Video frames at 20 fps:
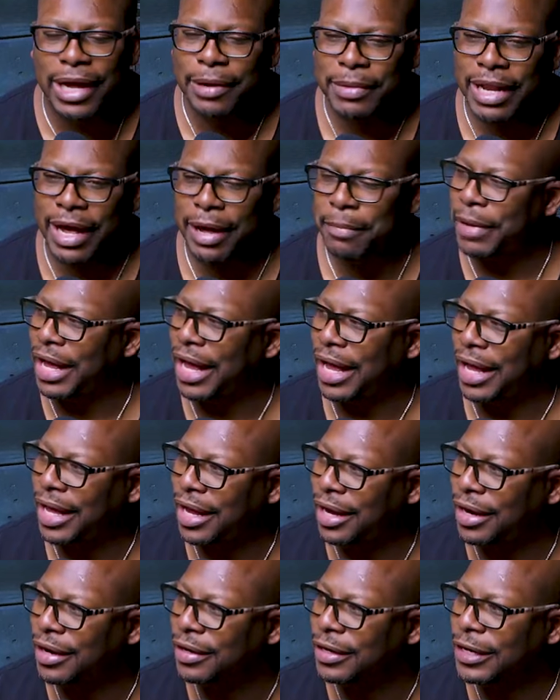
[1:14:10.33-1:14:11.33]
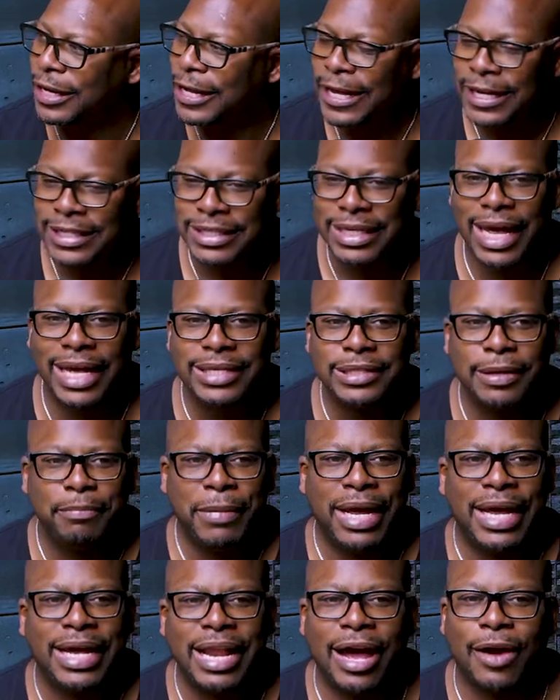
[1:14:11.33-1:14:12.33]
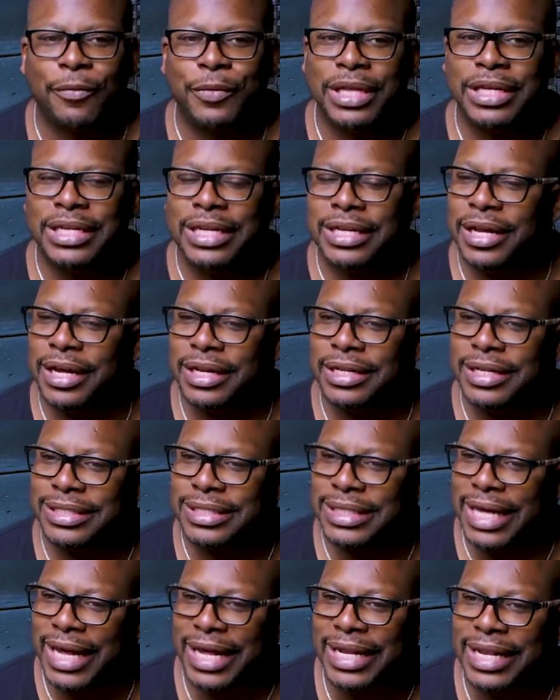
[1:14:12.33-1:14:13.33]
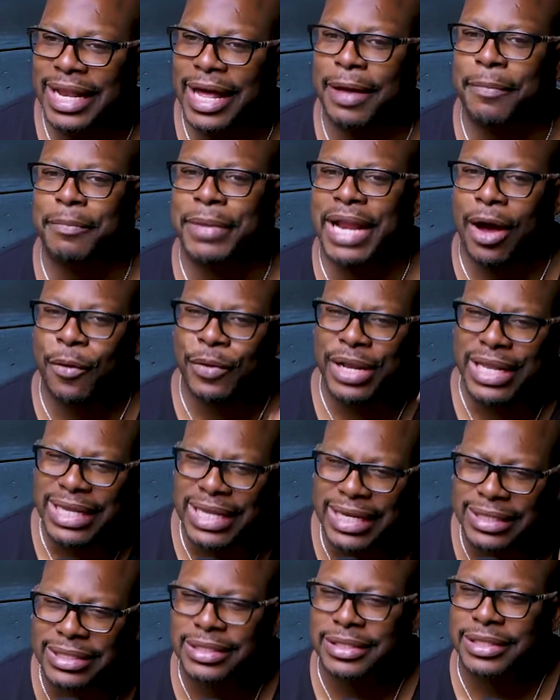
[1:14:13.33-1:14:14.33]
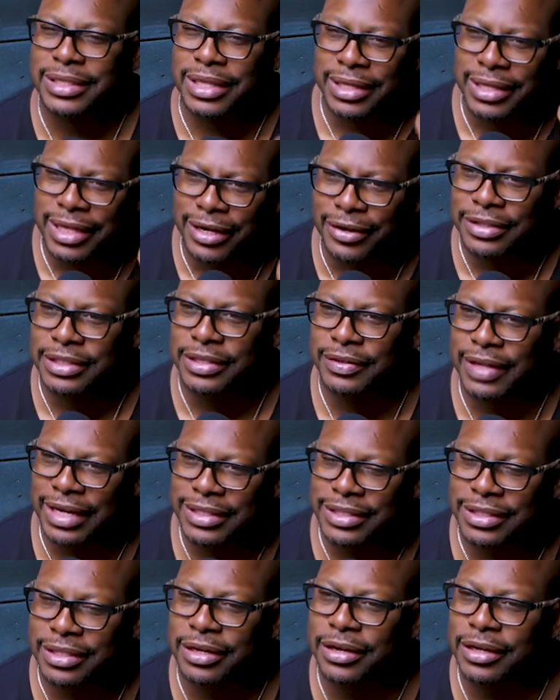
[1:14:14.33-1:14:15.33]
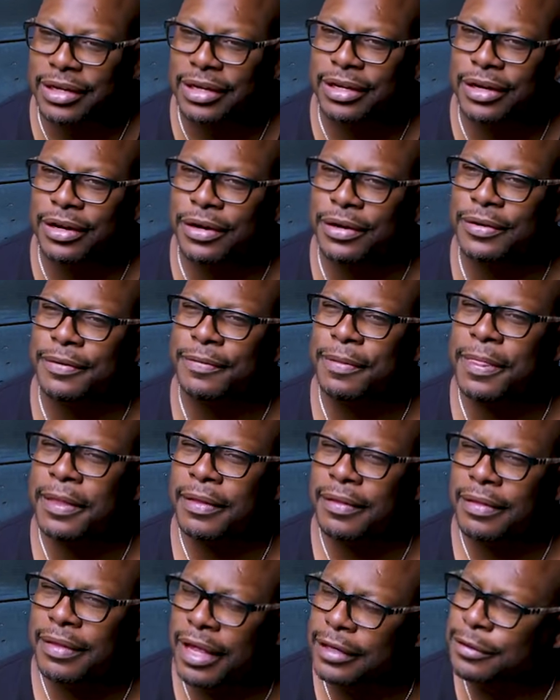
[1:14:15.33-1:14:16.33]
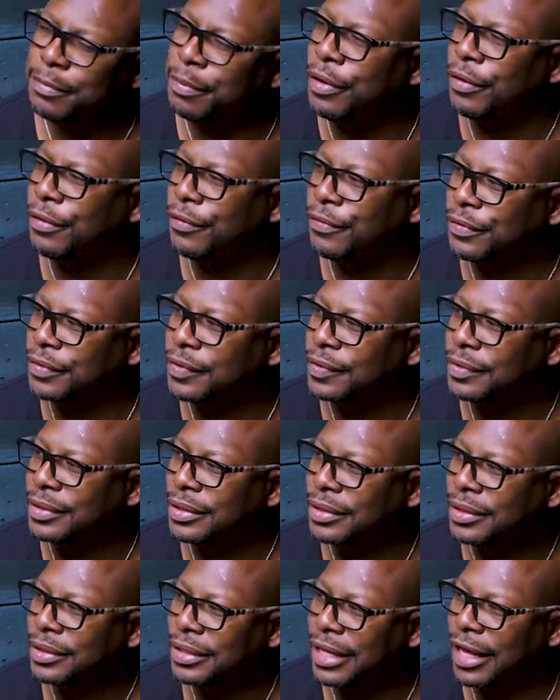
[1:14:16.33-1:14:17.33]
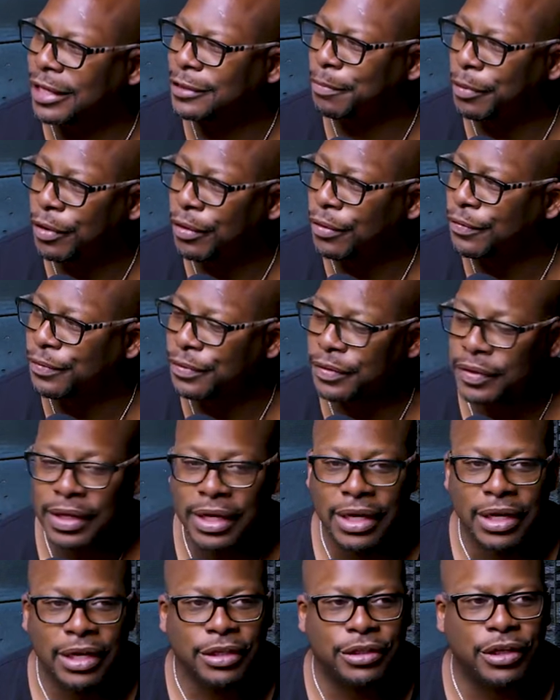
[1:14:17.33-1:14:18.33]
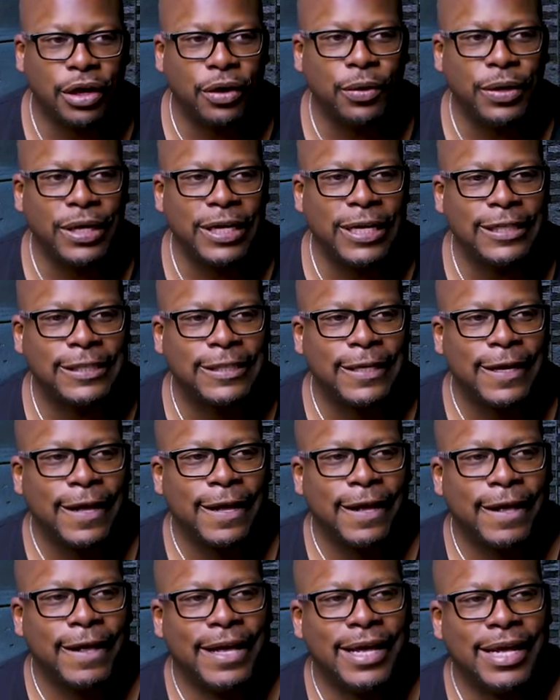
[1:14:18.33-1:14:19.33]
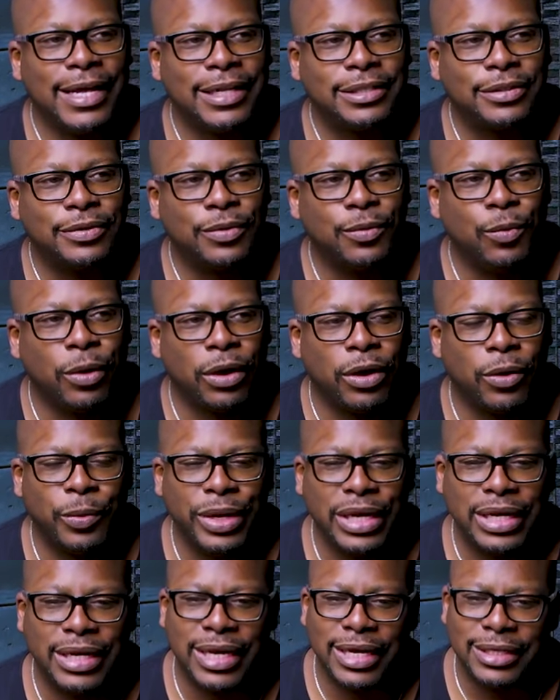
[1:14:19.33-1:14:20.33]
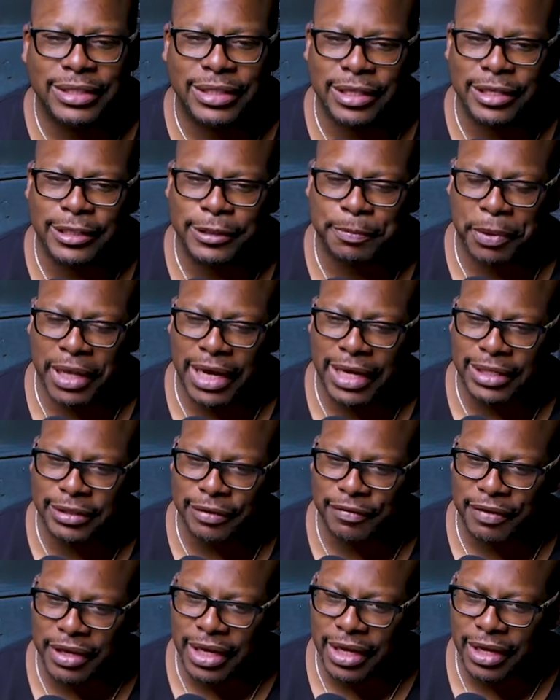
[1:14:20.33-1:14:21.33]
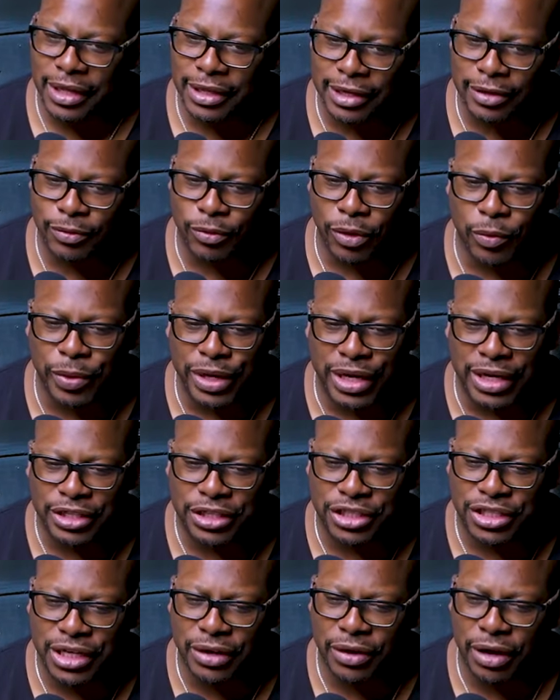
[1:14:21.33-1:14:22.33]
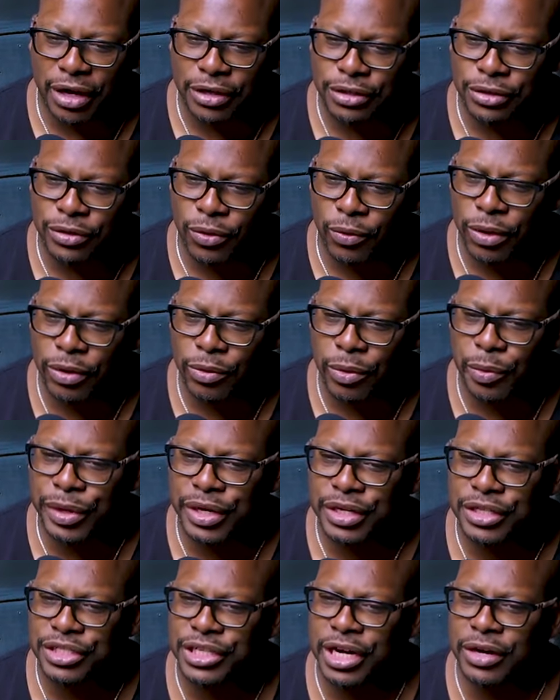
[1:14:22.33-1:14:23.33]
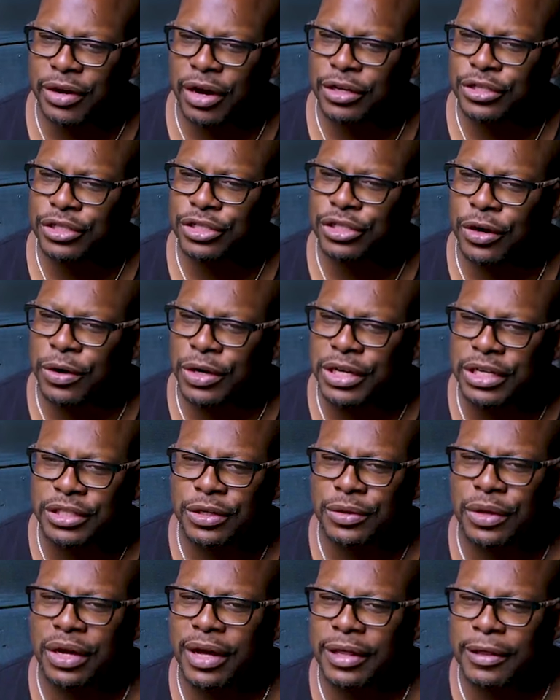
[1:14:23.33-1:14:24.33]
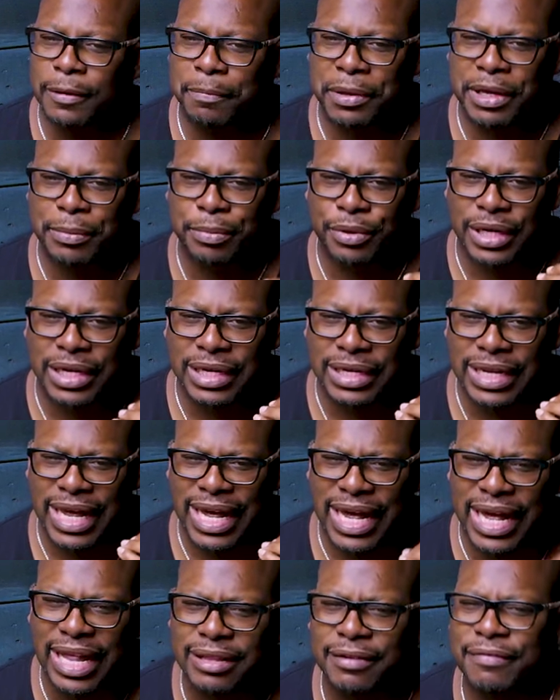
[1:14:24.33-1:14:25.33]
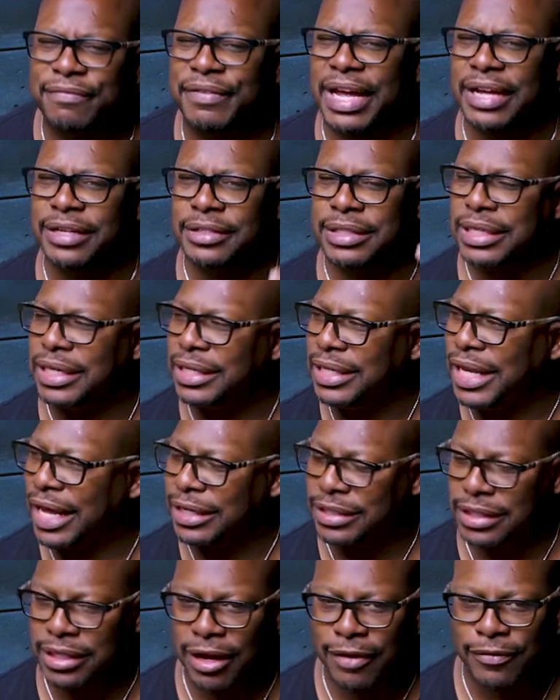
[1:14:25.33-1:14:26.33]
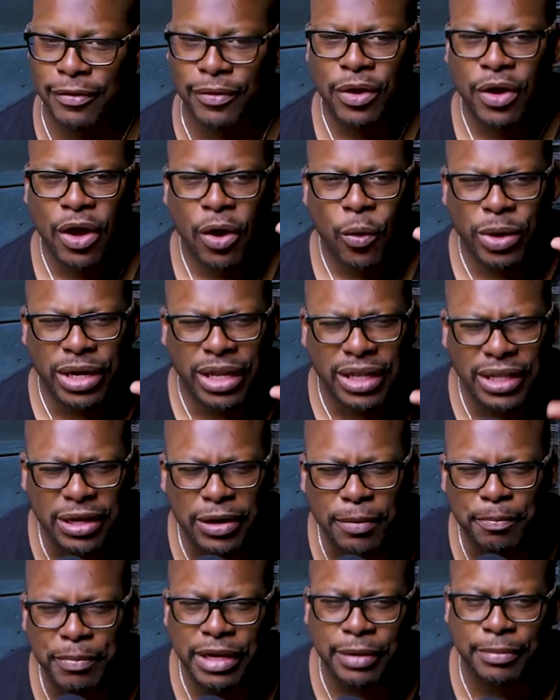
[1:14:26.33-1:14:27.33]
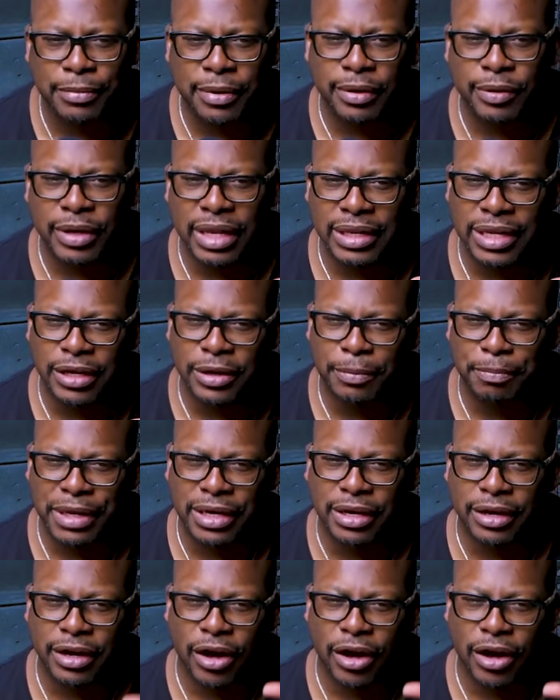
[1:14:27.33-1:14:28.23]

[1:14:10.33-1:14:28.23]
not my, I'm hair. not my hair. See, as a man, I really didn't understand that, but I would listen to the lyrics of that song and go, that's beautiful. Mm-hmm. That's beautiful. So it's it's where we get to this place of healing, where we can share our story, where we can share our journey, so other people can elevate to the next level, right, with a little bit of a little bit of